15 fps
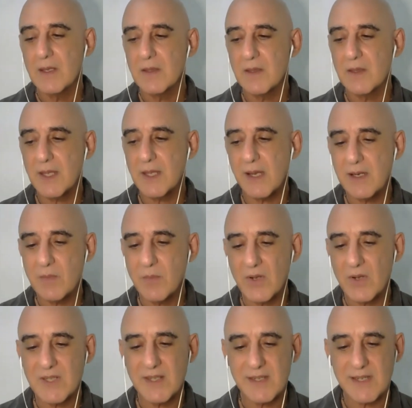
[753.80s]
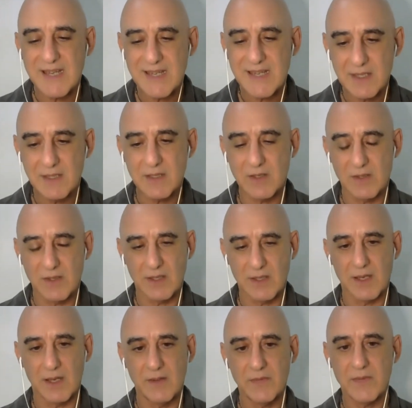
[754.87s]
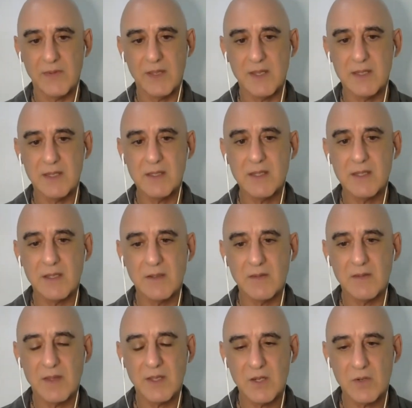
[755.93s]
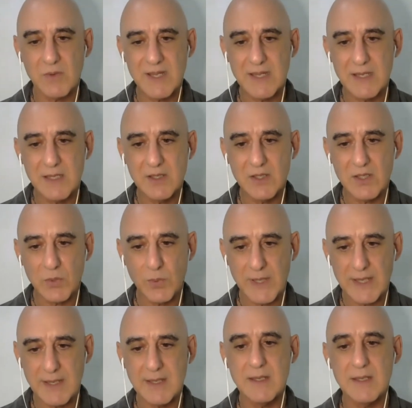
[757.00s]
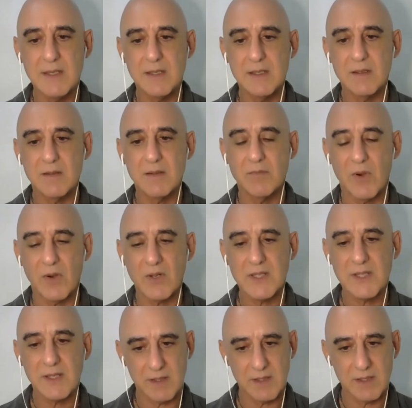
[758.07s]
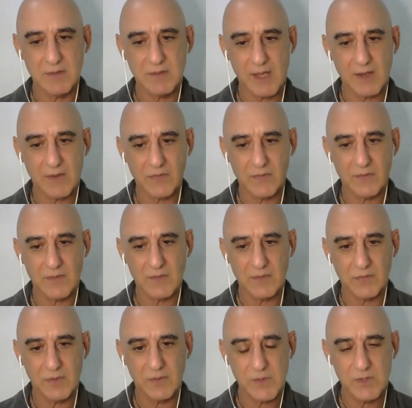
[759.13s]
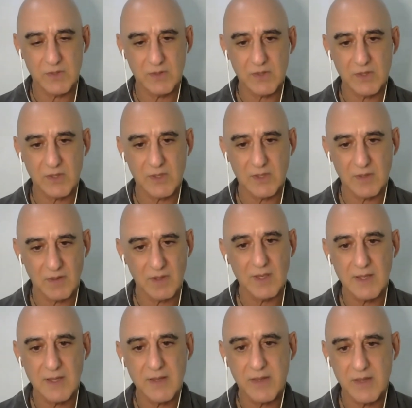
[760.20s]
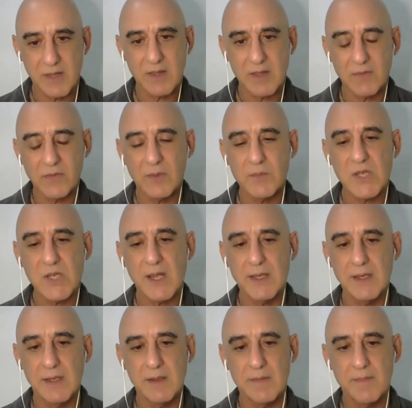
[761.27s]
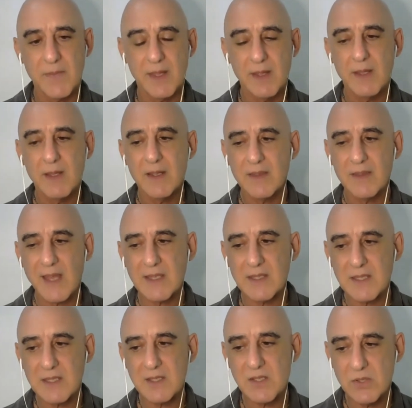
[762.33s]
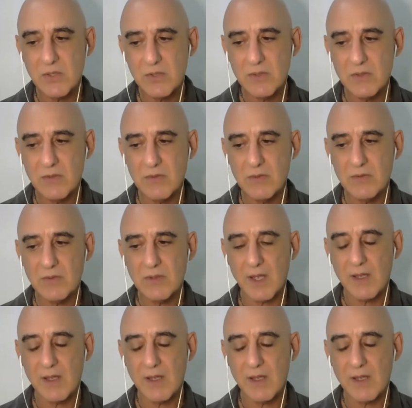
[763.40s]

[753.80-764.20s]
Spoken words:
The kind of Moxa that isn't good enough is the green twiggy Moxa that you get from from China. That's too.